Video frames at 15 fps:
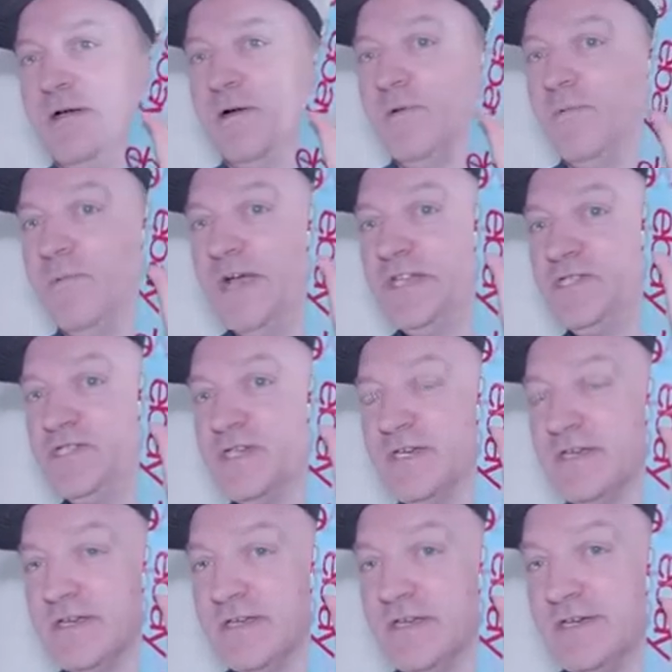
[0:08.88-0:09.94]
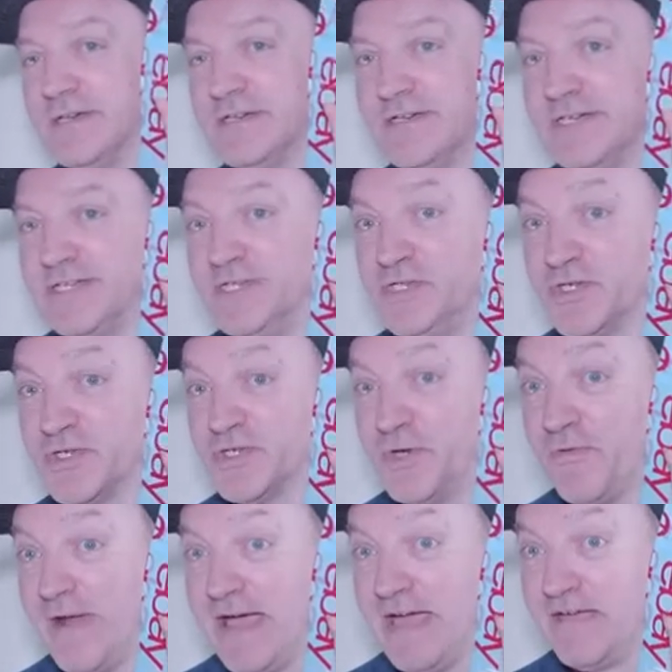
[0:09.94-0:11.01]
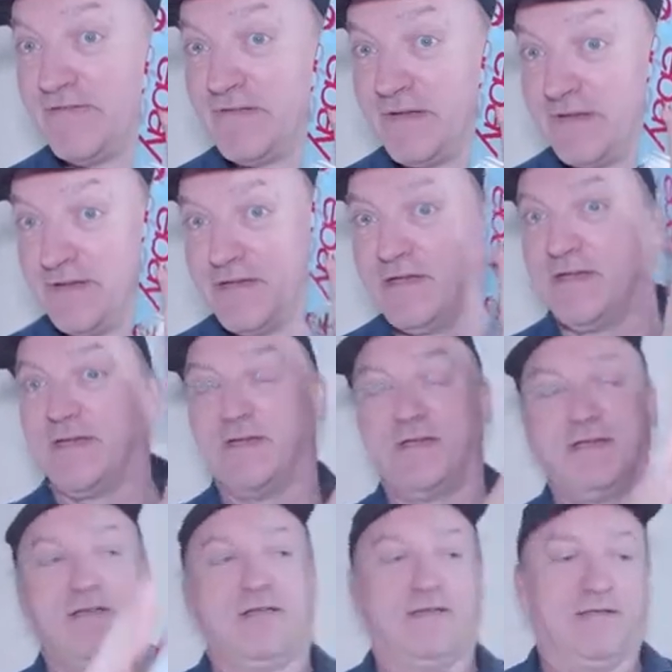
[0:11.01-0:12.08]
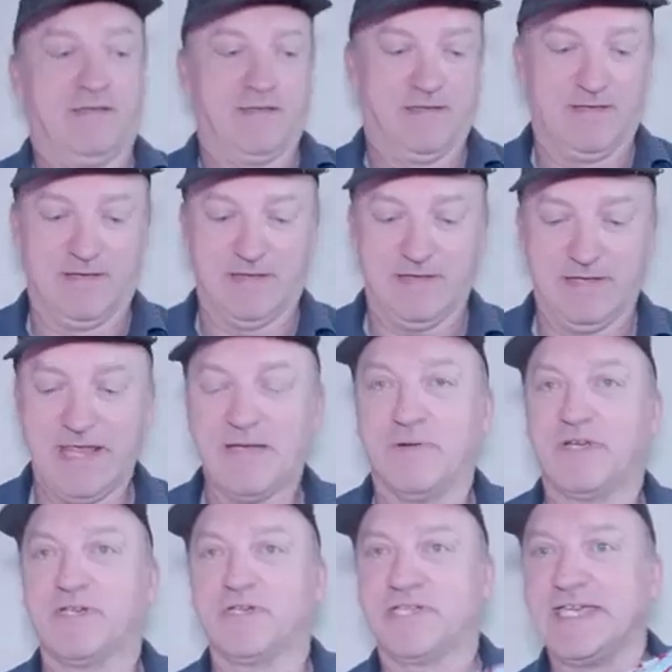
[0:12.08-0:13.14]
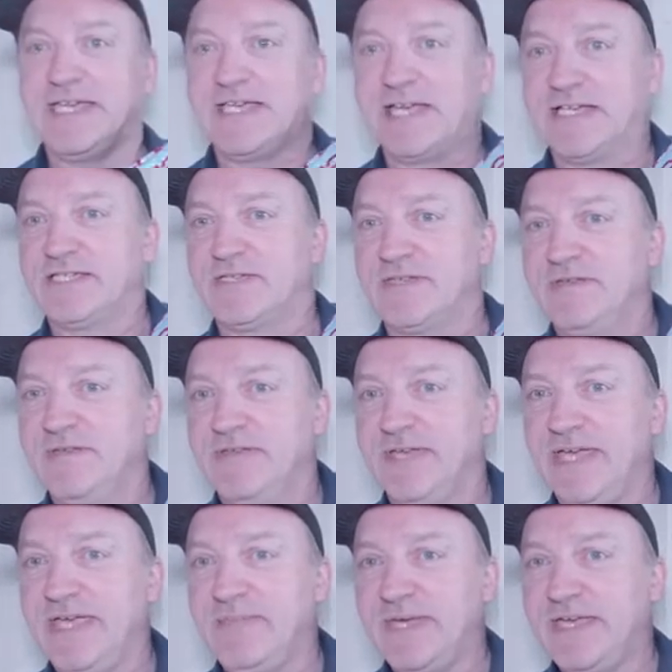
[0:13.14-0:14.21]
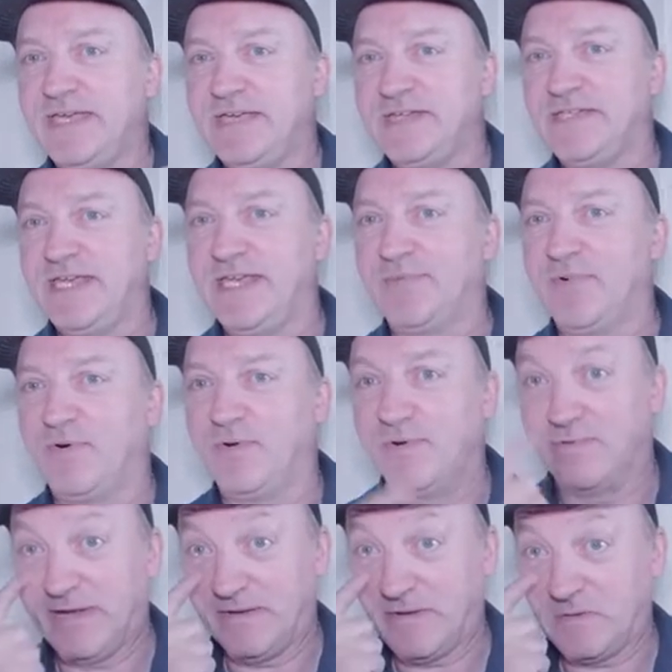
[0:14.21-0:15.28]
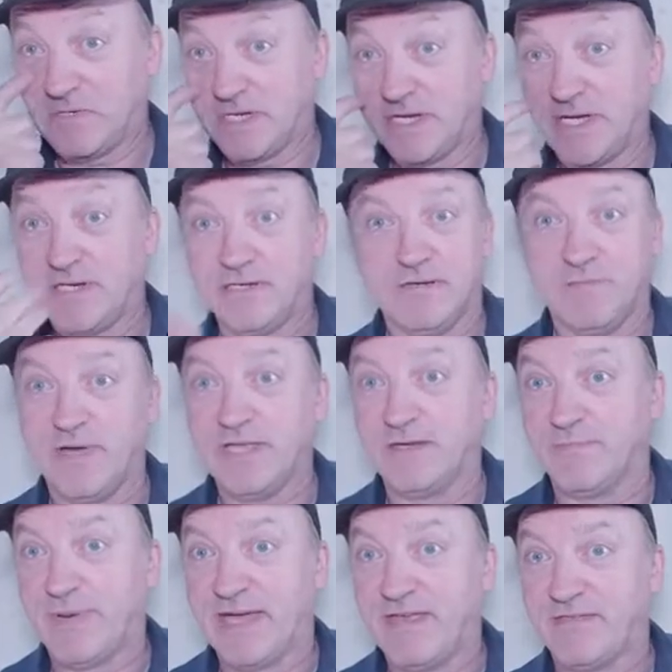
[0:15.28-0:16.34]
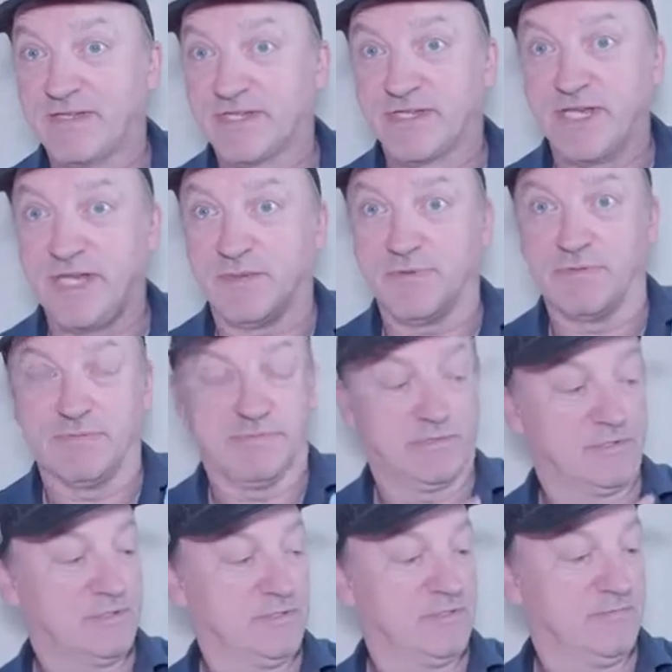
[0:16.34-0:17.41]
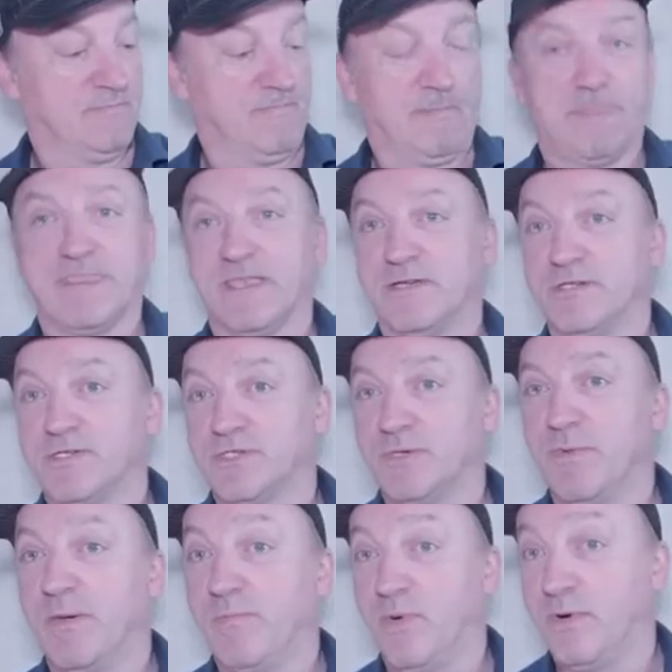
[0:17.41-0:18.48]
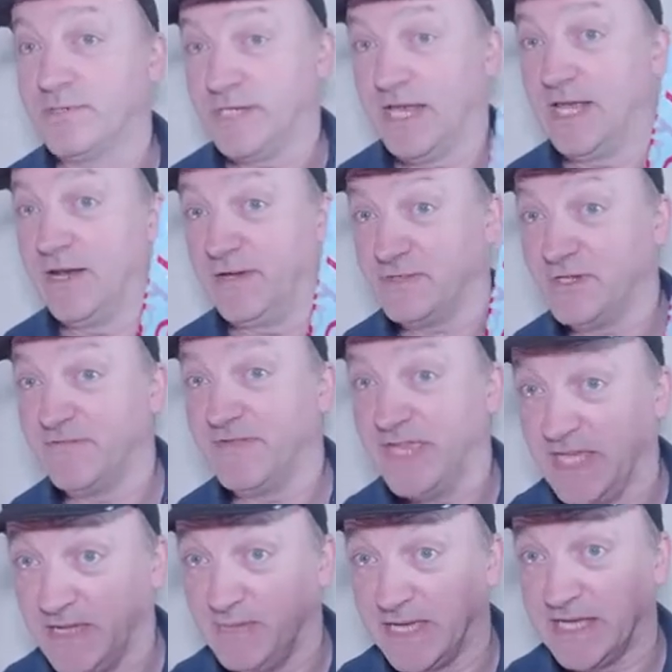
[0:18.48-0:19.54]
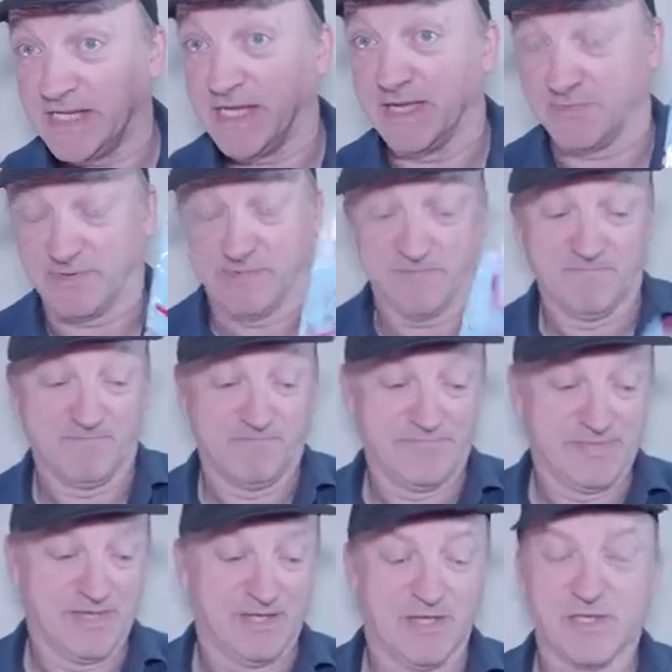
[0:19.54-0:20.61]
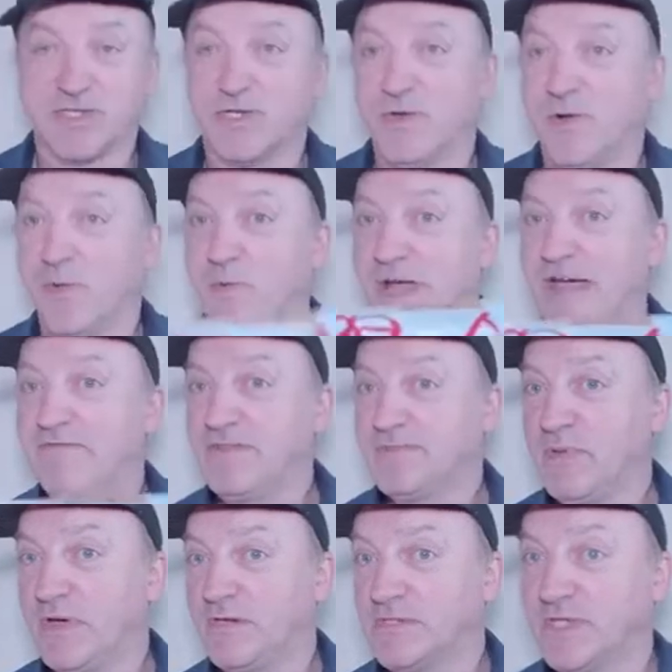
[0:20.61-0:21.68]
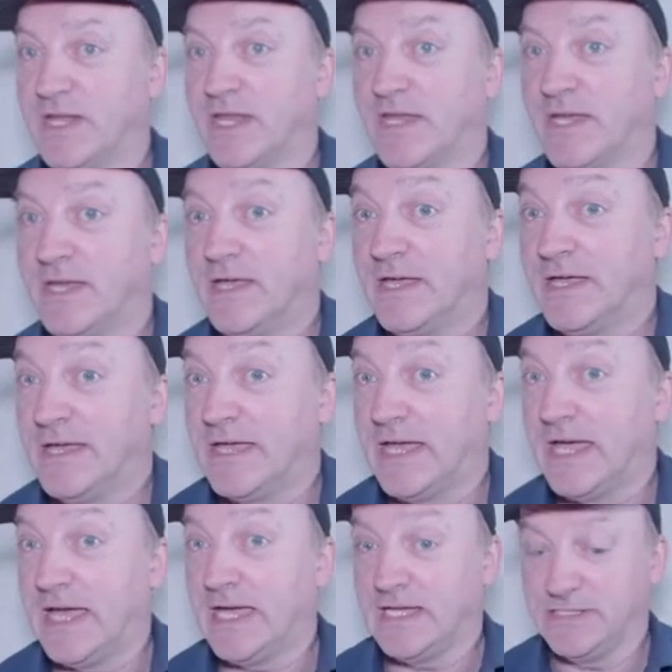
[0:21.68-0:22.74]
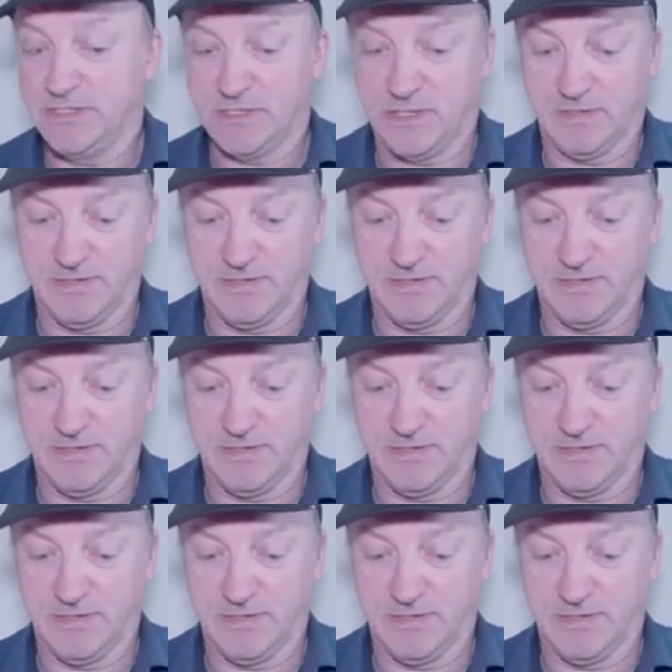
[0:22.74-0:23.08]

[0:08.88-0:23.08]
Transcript: which has just arrived. Now, as you see, it has eBay tape all the way around it. I don't know why you buy this tape, but someone bought a lot of eBay tape. So we have this parcel and